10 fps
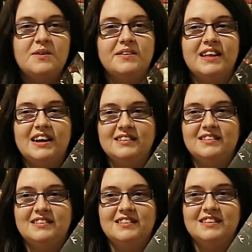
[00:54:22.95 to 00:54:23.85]
Well,
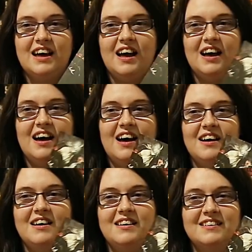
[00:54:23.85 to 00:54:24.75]
that's a
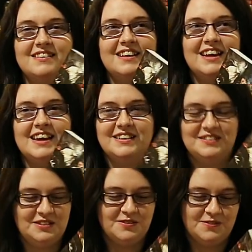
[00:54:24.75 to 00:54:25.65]
hard
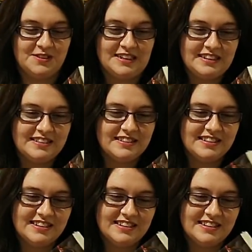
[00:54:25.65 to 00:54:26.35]
layout to read.